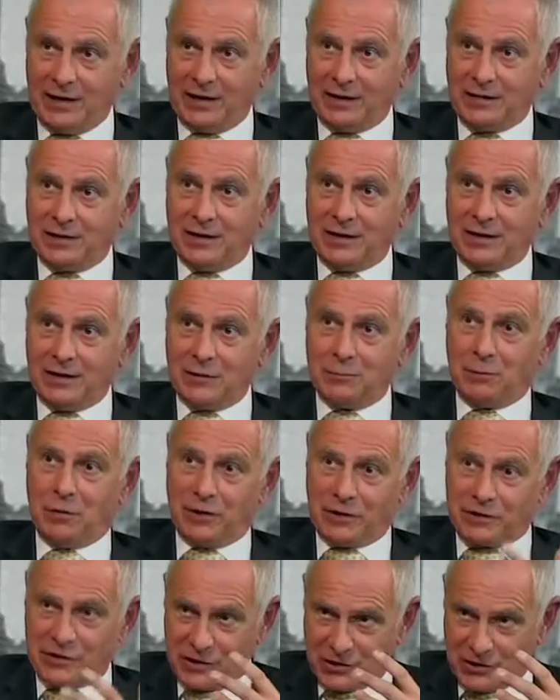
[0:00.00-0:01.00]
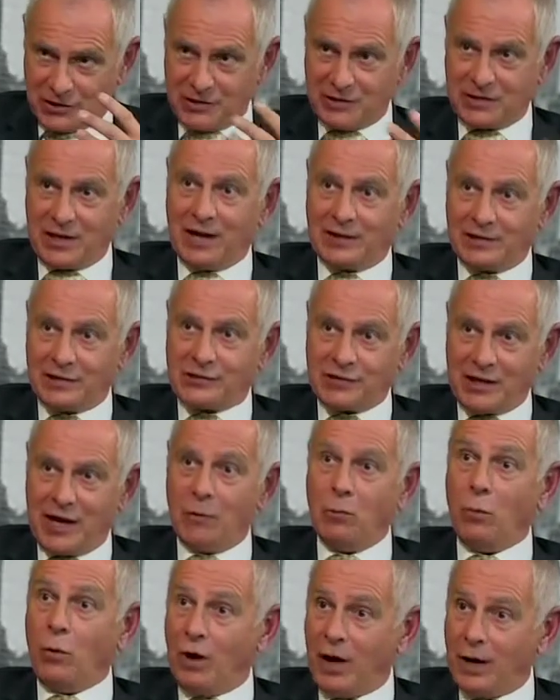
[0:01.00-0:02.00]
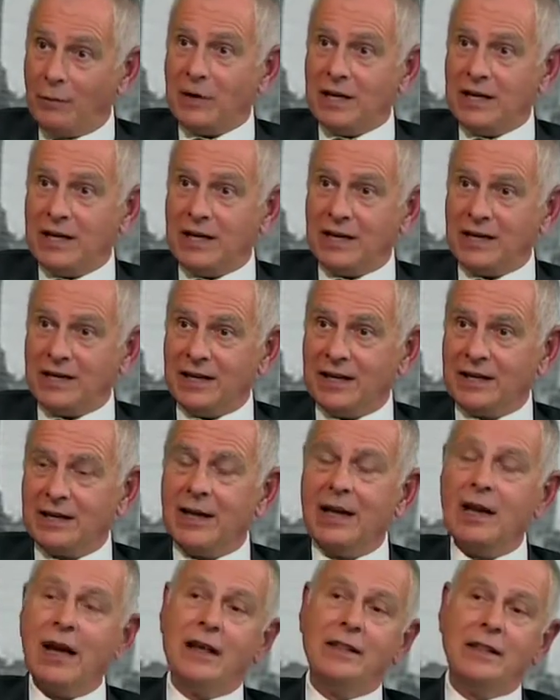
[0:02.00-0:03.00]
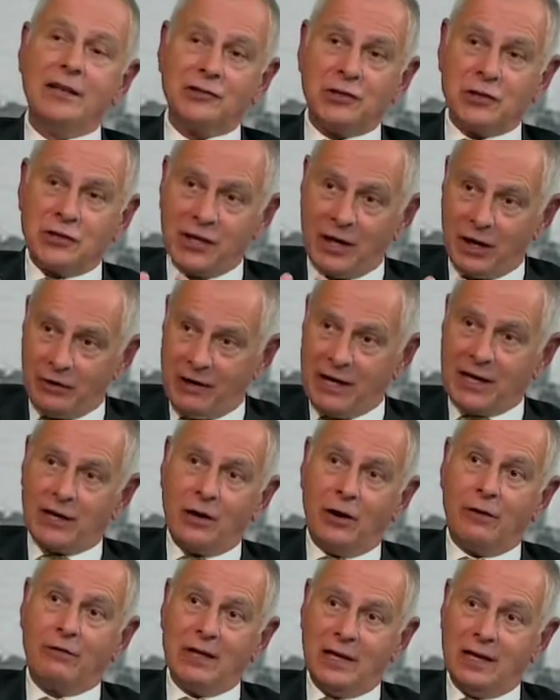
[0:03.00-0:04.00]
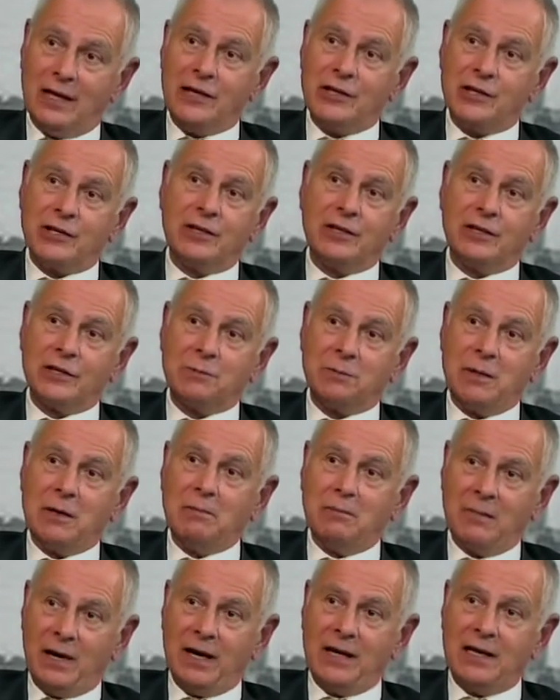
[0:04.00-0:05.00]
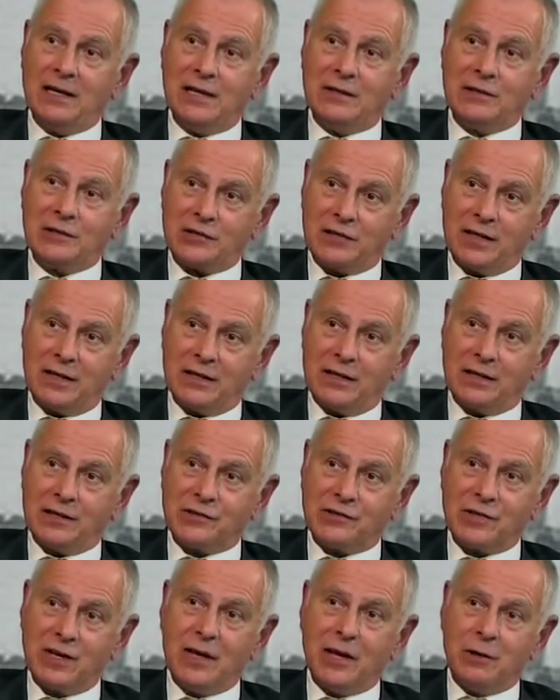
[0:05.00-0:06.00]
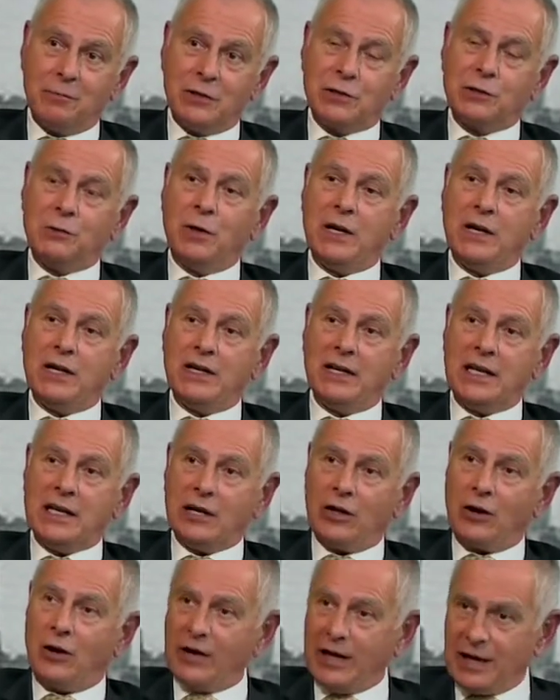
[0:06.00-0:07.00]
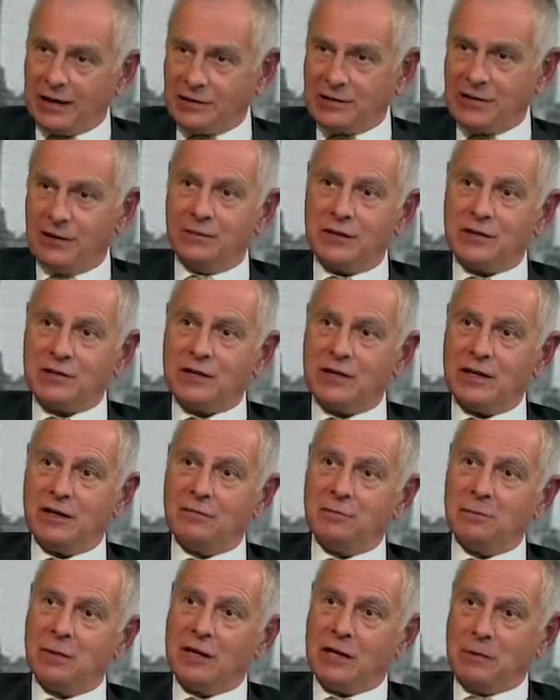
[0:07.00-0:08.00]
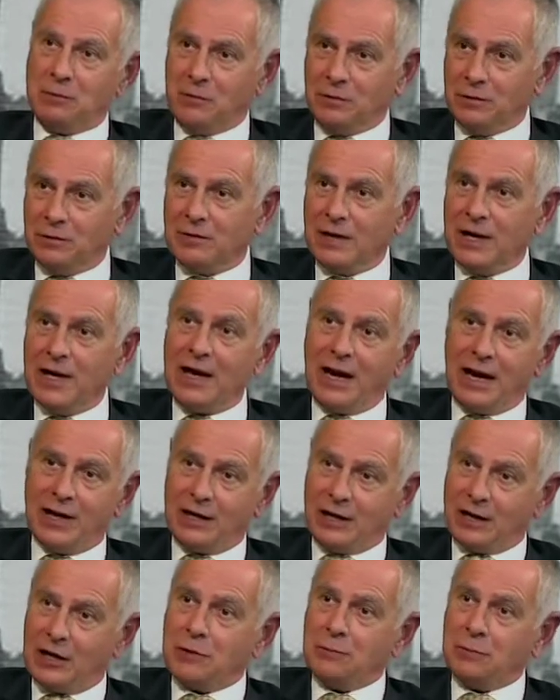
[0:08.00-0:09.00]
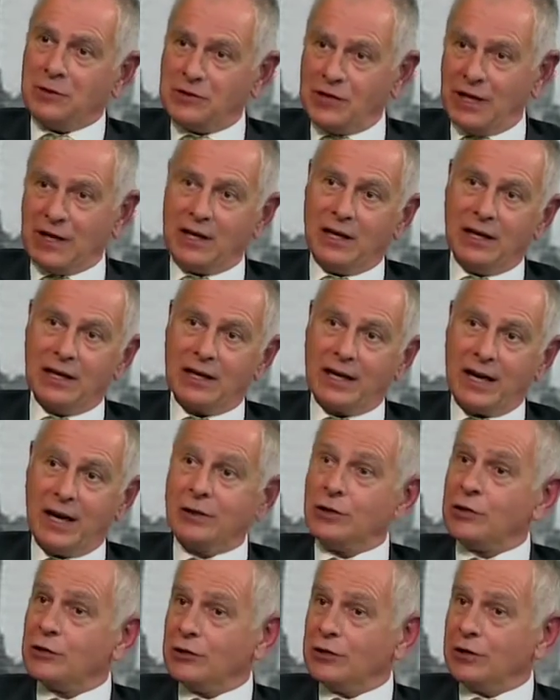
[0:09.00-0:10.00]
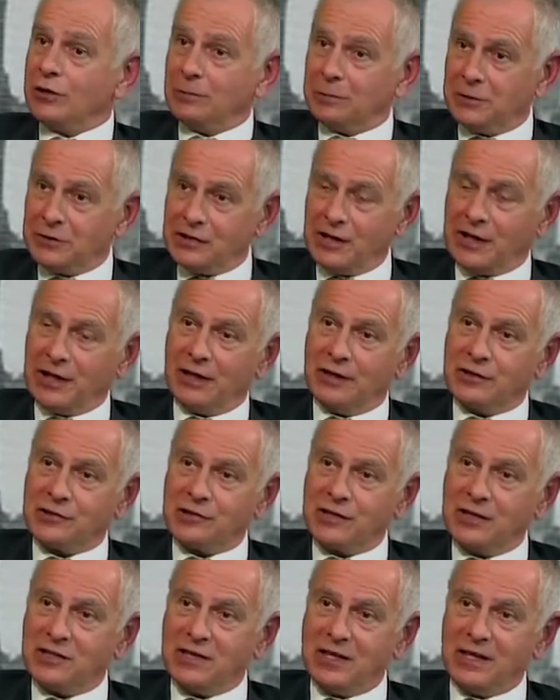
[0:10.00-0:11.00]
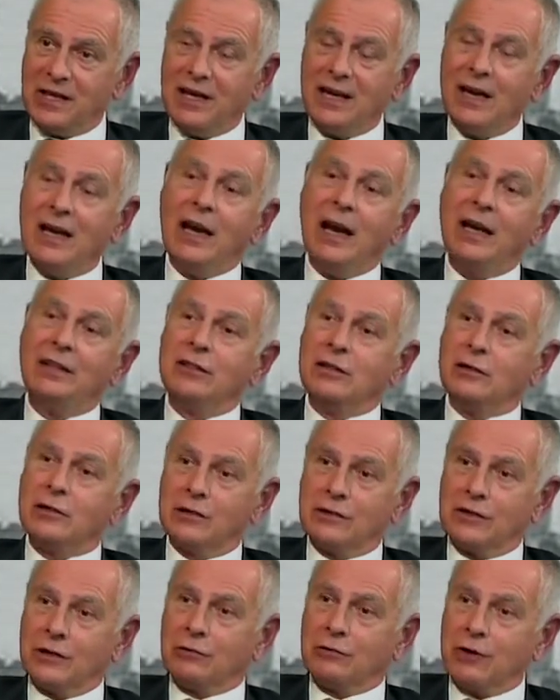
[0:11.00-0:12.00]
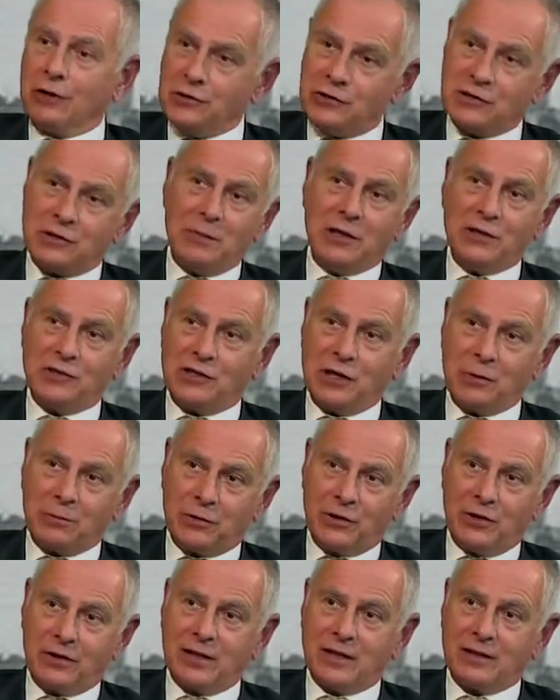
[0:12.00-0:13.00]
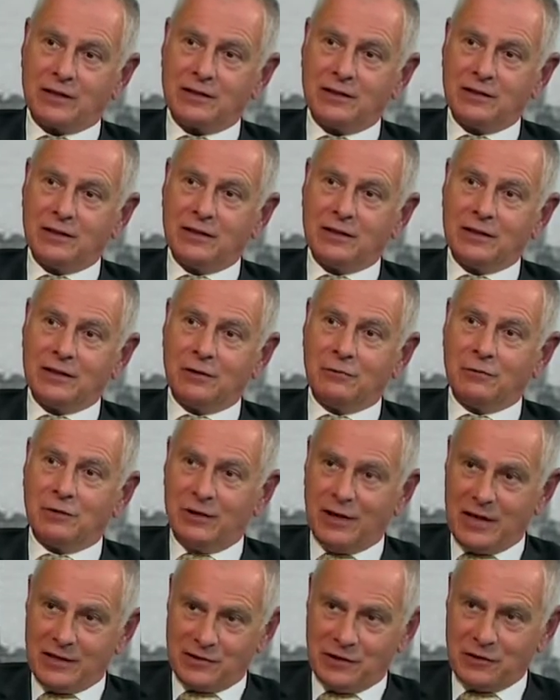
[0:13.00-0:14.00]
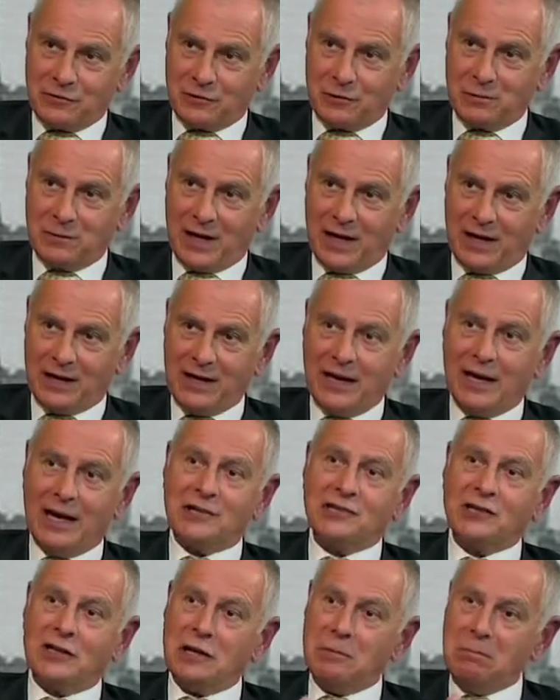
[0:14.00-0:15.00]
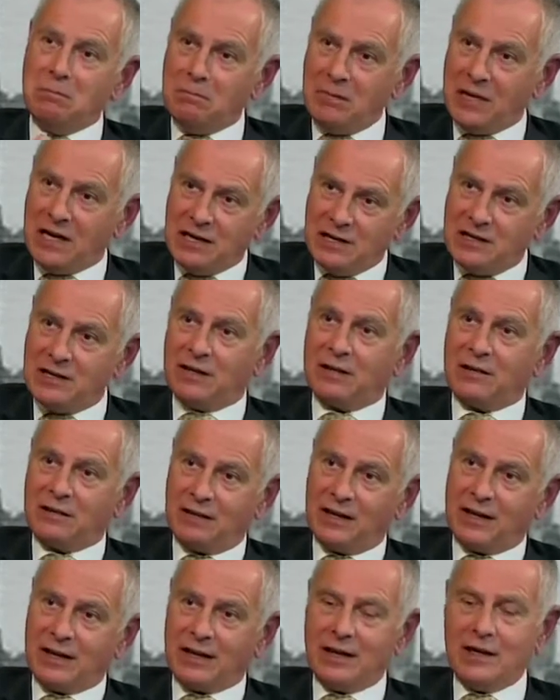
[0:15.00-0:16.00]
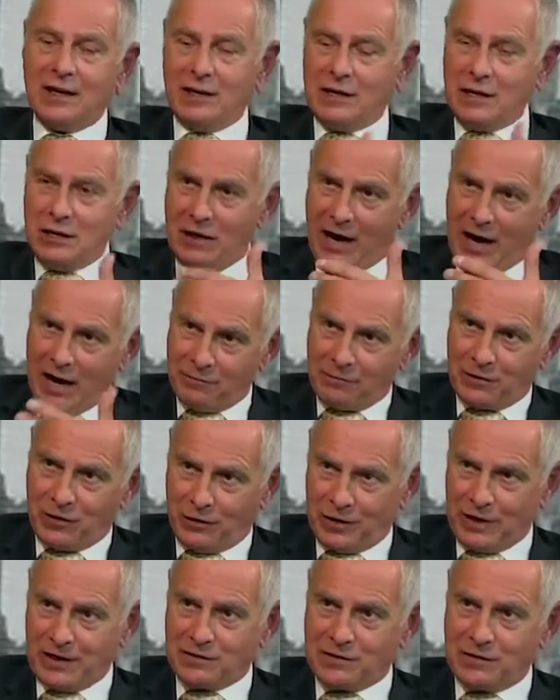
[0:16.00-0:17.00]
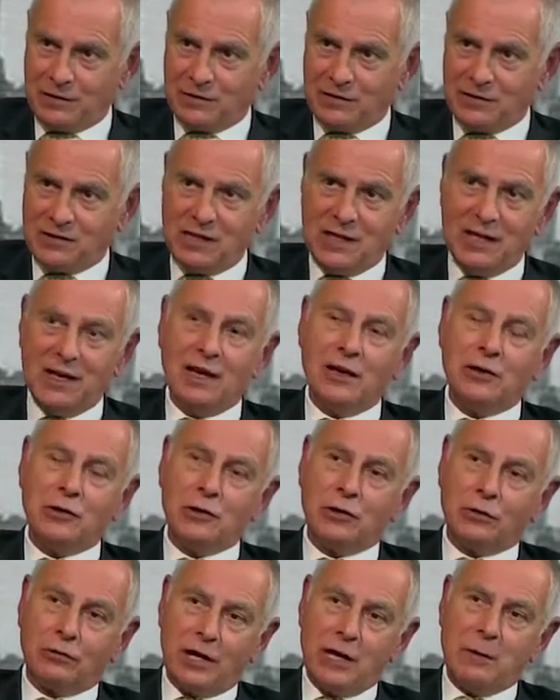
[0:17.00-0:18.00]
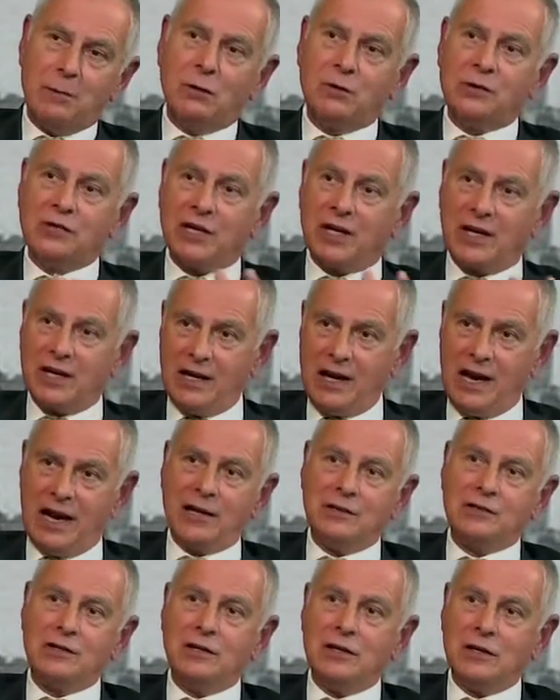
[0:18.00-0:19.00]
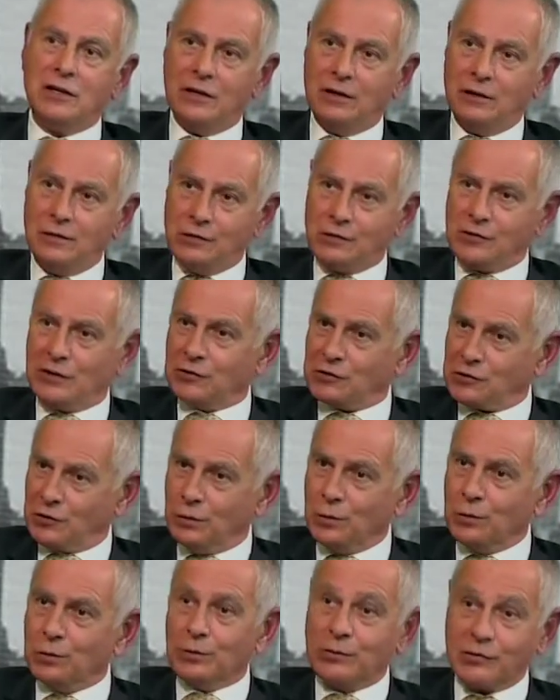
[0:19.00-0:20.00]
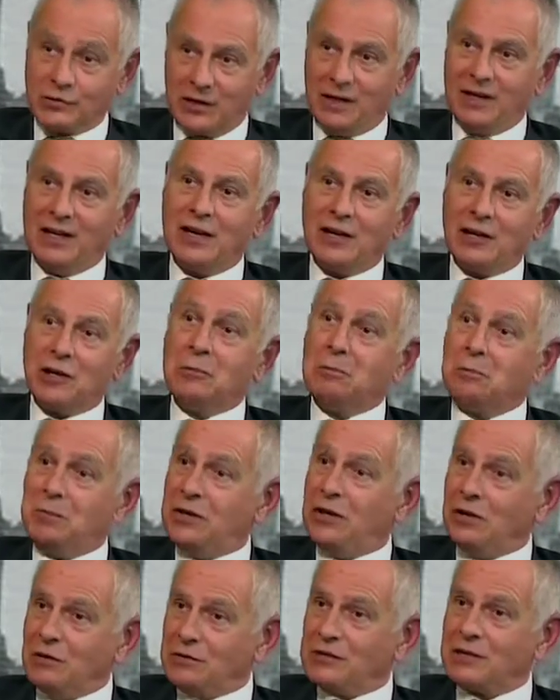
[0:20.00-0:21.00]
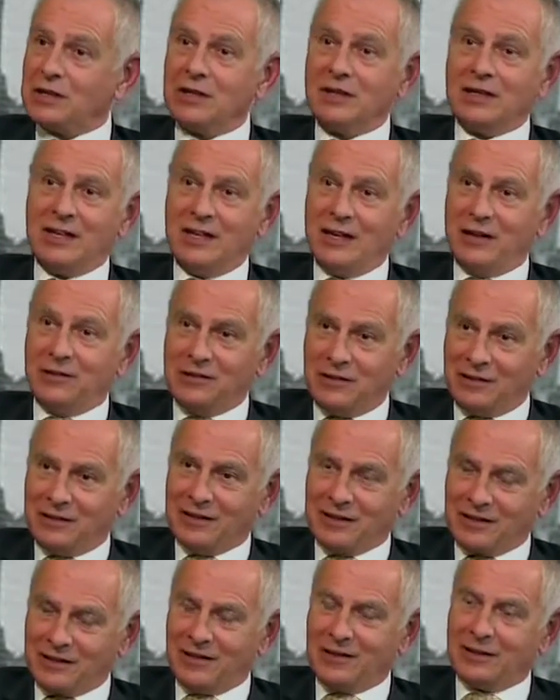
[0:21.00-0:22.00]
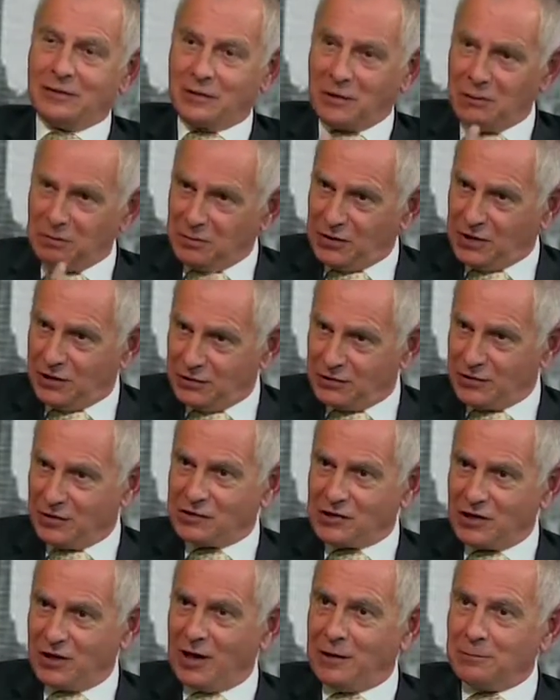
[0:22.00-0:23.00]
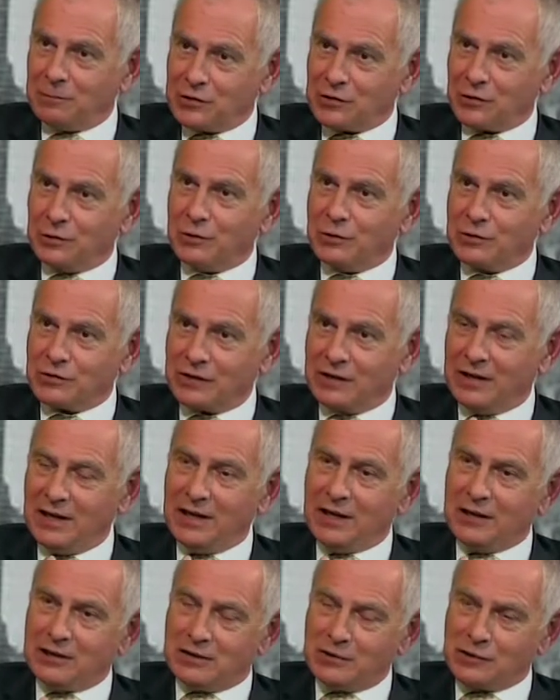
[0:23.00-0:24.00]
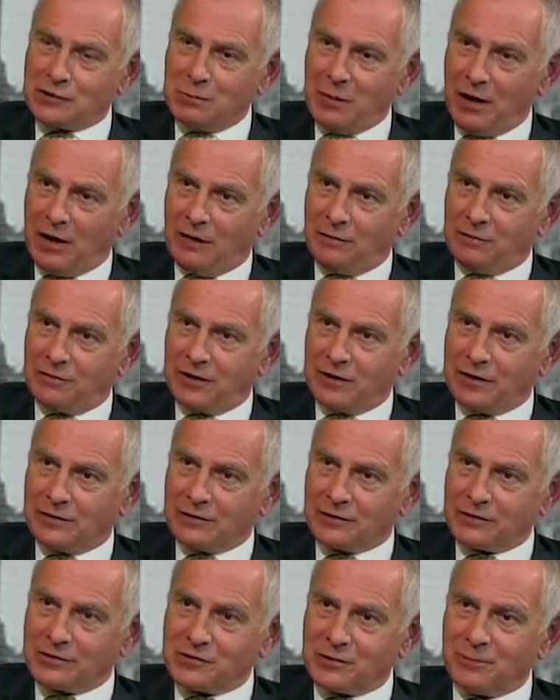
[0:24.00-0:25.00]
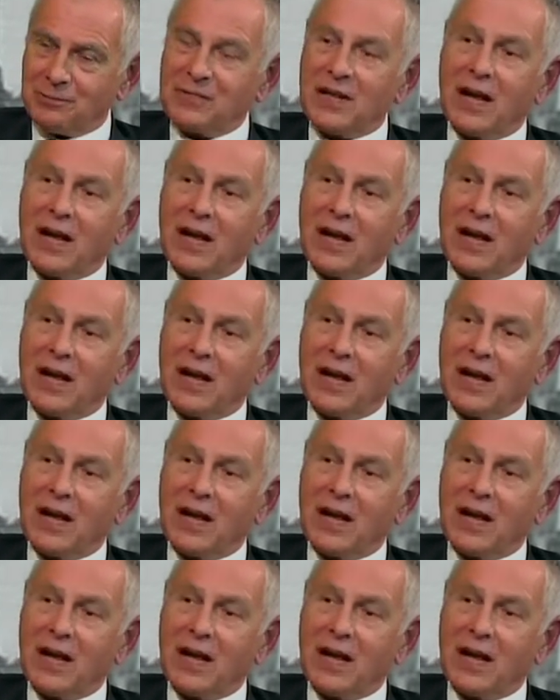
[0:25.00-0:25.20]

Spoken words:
it, the politicians understand why we need it, and there's a direct correlation that's been made in studies between the connectivity of people and in a particular country or a particular city and the gross domestic product that rises from that. It's an immediate thing. You have connectivity, you're able to connect and use the tools, the compute, the kind of computer type tools, the smartphones.